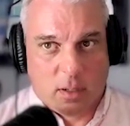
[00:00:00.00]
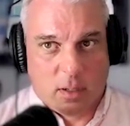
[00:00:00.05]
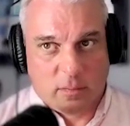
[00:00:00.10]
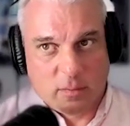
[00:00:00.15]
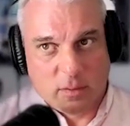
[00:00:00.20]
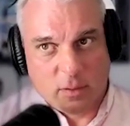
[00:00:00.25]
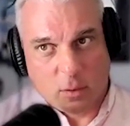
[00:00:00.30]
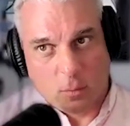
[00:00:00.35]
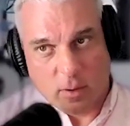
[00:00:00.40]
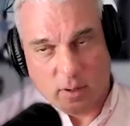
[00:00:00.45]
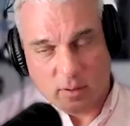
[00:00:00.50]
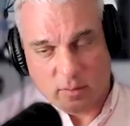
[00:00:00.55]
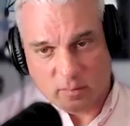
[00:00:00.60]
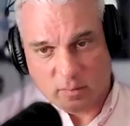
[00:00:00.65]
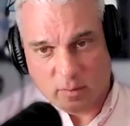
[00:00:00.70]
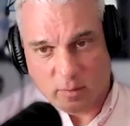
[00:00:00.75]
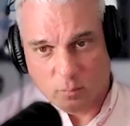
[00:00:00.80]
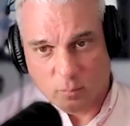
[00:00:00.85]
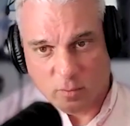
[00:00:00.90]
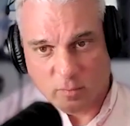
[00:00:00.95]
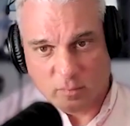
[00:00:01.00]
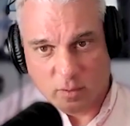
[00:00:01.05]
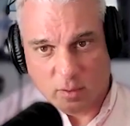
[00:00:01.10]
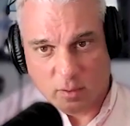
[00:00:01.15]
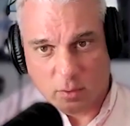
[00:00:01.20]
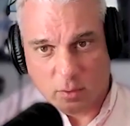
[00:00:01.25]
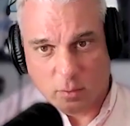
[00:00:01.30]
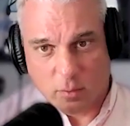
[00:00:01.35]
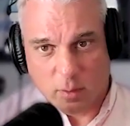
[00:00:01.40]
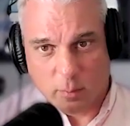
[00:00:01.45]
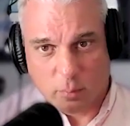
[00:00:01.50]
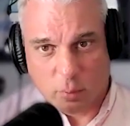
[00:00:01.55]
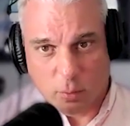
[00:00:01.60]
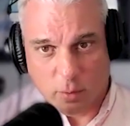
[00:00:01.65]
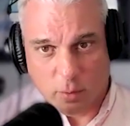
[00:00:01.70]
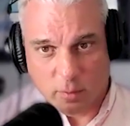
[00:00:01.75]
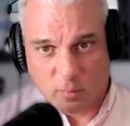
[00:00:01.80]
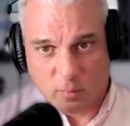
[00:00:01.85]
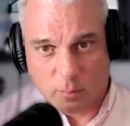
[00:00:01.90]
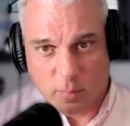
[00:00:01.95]
doesn't equate to 7% to an
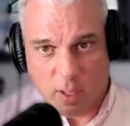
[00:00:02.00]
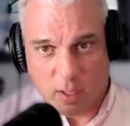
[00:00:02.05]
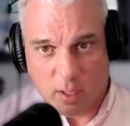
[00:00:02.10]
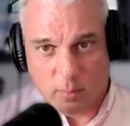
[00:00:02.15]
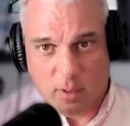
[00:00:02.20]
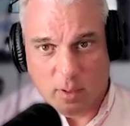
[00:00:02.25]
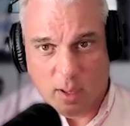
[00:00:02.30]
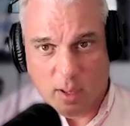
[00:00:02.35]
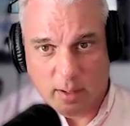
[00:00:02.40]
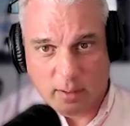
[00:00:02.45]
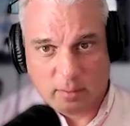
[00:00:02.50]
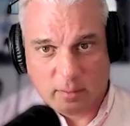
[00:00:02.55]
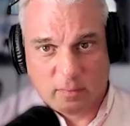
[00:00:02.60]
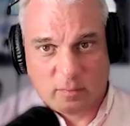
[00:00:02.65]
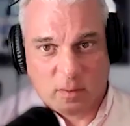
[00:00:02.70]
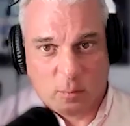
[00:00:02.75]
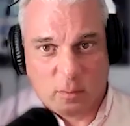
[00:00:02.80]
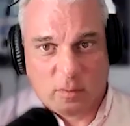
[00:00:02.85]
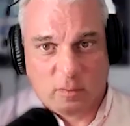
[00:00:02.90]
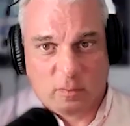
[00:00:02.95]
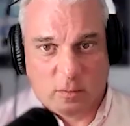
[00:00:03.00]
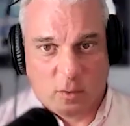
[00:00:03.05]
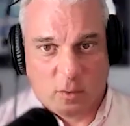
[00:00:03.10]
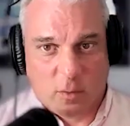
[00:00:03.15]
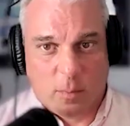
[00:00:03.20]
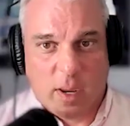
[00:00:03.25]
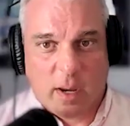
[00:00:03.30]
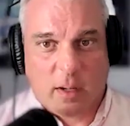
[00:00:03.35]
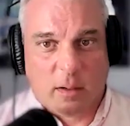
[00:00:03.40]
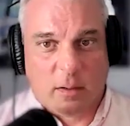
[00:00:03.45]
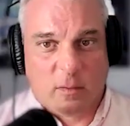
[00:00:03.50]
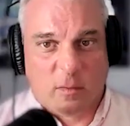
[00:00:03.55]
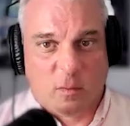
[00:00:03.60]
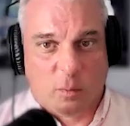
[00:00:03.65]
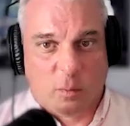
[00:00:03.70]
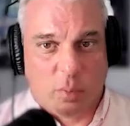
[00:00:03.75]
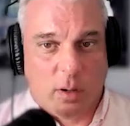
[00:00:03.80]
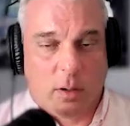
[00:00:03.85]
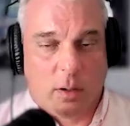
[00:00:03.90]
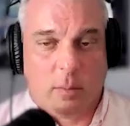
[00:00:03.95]
employer's bottom line because someone's still making a
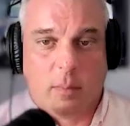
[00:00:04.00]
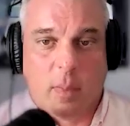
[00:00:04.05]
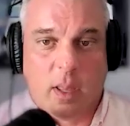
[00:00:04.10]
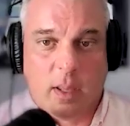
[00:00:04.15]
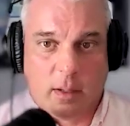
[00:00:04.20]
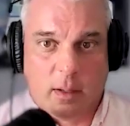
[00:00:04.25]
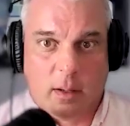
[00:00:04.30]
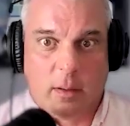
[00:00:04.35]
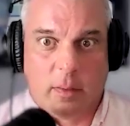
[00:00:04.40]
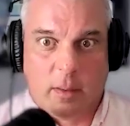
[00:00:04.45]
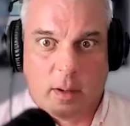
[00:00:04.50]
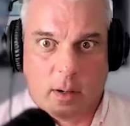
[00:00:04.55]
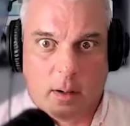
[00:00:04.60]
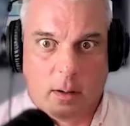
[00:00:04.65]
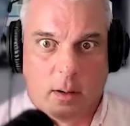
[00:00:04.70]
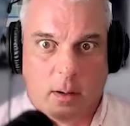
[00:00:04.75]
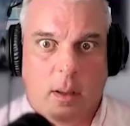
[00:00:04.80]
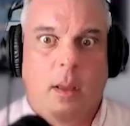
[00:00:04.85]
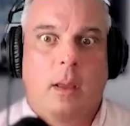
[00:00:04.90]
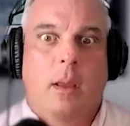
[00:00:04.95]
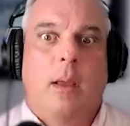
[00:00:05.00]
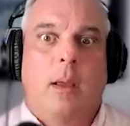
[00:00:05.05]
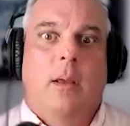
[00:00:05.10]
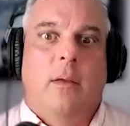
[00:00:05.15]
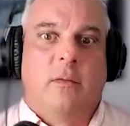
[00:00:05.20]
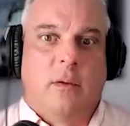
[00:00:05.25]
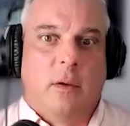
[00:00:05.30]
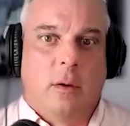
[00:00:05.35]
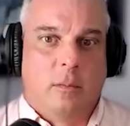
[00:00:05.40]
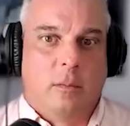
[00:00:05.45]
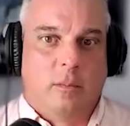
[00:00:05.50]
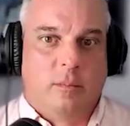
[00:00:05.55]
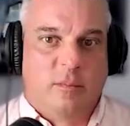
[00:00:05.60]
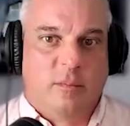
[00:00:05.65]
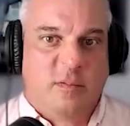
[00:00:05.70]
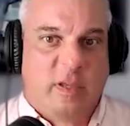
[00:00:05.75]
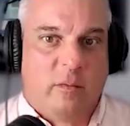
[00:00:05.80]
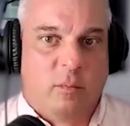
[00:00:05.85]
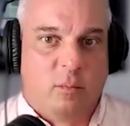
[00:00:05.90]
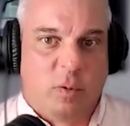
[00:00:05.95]
spread on money on there. So
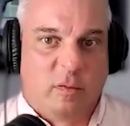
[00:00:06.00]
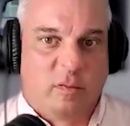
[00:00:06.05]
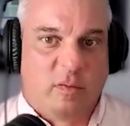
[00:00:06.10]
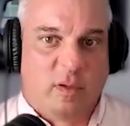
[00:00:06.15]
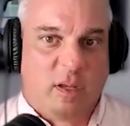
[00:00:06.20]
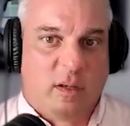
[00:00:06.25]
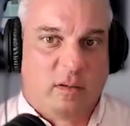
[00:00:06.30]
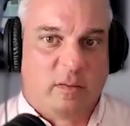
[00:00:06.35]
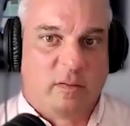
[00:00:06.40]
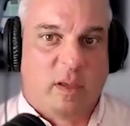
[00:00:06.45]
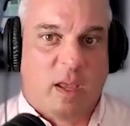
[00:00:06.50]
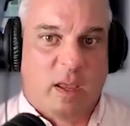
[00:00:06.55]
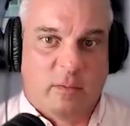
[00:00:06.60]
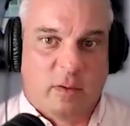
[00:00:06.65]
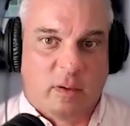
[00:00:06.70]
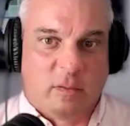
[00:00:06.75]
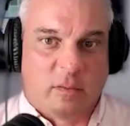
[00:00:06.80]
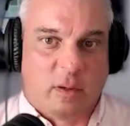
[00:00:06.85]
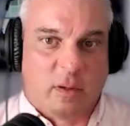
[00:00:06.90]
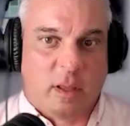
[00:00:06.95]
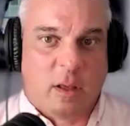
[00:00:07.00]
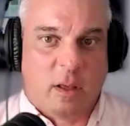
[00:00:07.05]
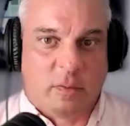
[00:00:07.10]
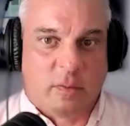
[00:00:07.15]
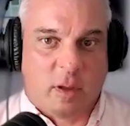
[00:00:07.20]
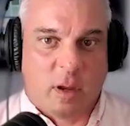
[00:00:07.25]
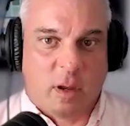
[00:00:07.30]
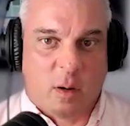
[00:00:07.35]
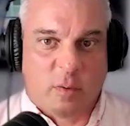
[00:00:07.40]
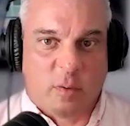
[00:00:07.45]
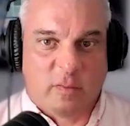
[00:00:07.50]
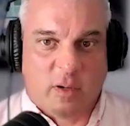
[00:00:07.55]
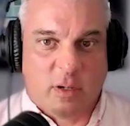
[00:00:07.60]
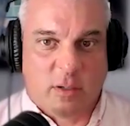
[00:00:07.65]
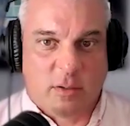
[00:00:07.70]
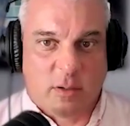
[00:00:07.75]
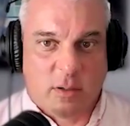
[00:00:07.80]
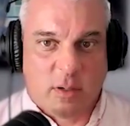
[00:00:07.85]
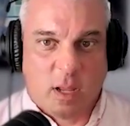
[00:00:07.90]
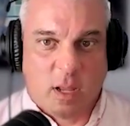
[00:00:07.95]
7% savings on a healthcare
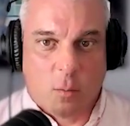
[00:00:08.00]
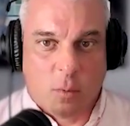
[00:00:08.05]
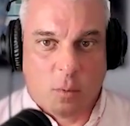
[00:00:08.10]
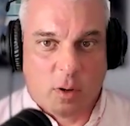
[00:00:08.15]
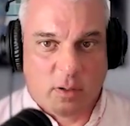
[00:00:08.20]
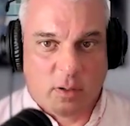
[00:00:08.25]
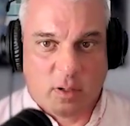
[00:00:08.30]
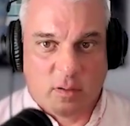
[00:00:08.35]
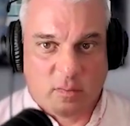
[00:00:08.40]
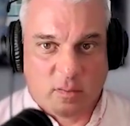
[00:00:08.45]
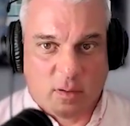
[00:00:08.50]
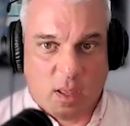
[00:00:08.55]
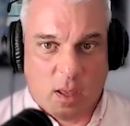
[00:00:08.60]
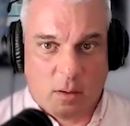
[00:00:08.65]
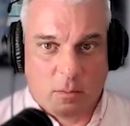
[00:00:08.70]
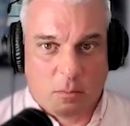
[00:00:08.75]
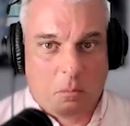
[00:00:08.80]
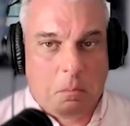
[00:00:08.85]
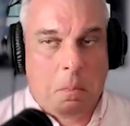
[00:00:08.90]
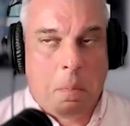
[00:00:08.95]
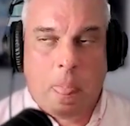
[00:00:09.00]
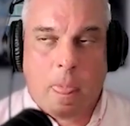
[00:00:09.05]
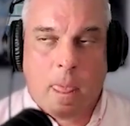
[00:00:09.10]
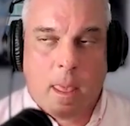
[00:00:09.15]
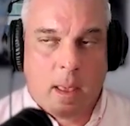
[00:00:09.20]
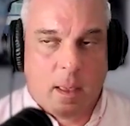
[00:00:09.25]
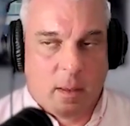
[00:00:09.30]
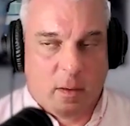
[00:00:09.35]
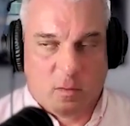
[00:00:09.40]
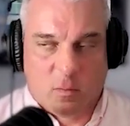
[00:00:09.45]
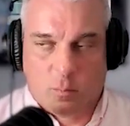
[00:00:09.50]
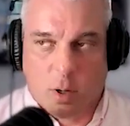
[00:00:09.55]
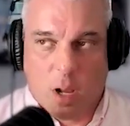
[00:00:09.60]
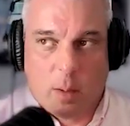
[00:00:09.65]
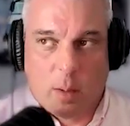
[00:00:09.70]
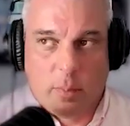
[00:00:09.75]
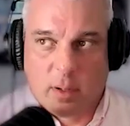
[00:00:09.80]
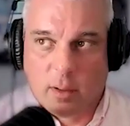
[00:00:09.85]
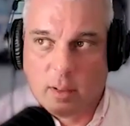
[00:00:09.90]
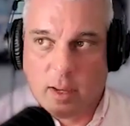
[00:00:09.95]
procedure network discount is
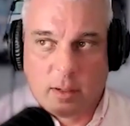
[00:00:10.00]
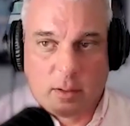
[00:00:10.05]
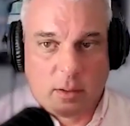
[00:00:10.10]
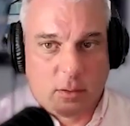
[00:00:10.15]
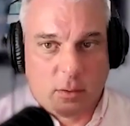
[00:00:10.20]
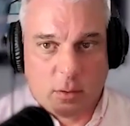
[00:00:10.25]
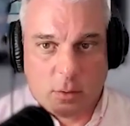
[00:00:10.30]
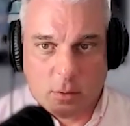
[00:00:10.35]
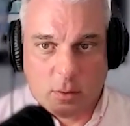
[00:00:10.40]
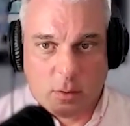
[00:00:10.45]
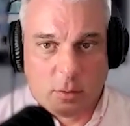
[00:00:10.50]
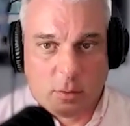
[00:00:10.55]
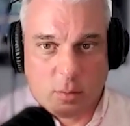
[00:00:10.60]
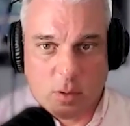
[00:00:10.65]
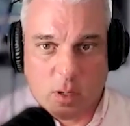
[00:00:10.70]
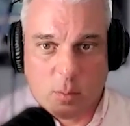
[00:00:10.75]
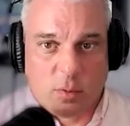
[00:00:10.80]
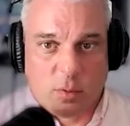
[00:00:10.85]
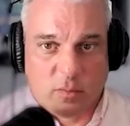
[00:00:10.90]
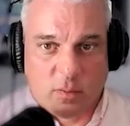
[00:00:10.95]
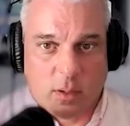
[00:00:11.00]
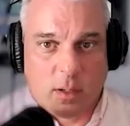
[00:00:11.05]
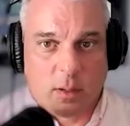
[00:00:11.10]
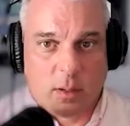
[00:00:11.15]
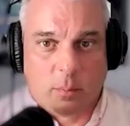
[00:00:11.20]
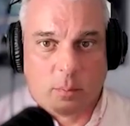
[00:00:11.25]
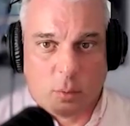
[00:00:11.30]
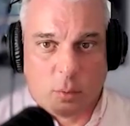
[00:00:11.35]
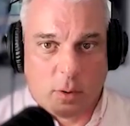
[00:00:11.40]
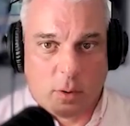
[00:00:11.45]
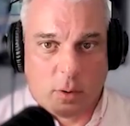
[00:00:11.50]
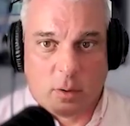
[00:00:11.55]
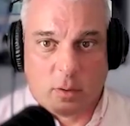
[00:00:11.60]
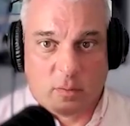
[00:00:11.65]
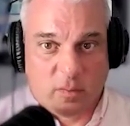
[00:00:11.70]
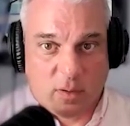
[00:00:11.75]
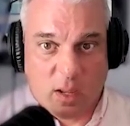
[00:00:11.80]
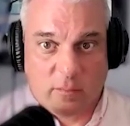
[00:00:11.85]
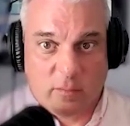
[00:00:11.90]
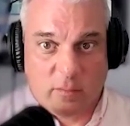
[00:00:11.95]
probably like a 2 to 3%
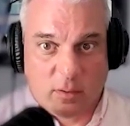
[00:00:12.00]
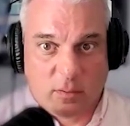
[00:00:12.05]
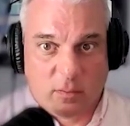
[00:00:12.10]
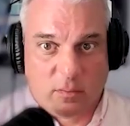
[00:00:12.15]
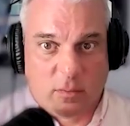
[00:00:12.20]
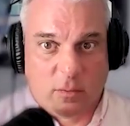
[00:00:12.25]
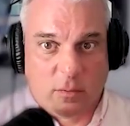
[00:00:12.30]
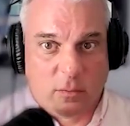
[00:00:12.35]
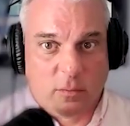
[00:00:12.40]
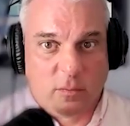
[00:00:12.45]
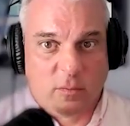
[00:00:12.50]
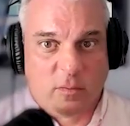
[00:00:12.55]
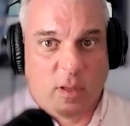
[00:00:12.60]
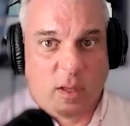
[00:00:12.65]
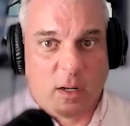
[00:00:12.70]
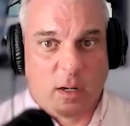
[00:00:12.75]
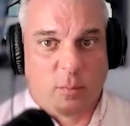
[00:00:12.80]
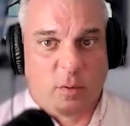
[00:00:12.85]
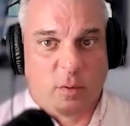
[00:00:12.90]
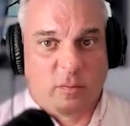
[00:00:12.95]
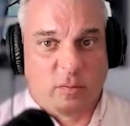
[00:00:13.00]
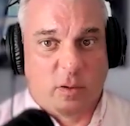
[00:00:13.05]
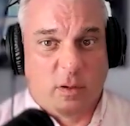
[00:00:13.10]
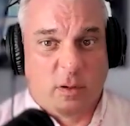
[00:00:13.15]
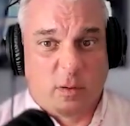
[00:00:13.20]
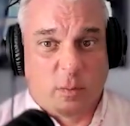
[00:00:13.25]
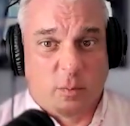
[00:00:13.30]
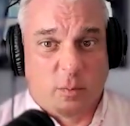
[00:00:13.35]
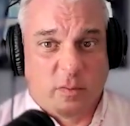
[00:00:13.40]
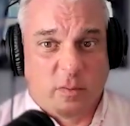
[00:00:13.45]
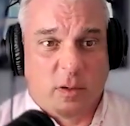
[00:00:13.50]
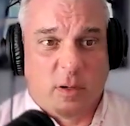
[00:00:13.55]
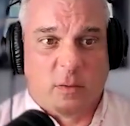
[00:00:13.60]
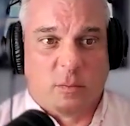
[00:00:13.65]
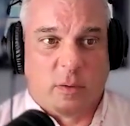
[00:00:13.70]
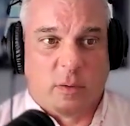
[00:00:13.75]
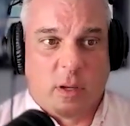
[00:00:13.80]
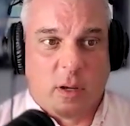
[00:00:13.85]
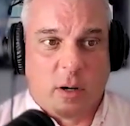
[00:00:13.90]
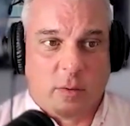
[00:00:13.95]
employer savings. So it's not a percentage to
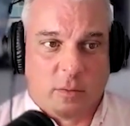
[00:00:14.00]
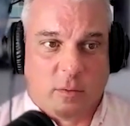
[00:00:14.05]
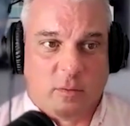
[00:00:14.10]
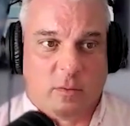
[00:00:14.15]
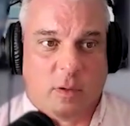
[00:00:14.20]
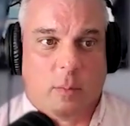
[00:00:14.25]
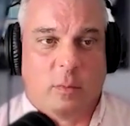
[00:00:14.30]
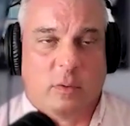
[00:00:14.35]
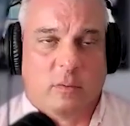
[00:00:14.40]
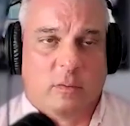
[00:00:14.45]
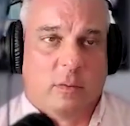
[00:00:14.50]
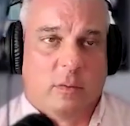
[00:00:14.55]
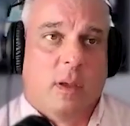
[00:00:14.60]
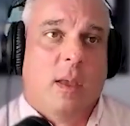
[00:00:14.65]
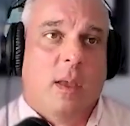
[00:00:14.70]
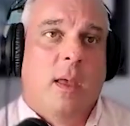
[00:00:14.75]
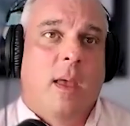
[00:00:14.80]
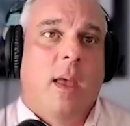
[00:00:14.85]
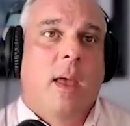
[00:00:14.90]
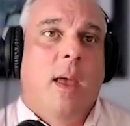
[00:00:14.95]
percentage when you hear those numbers.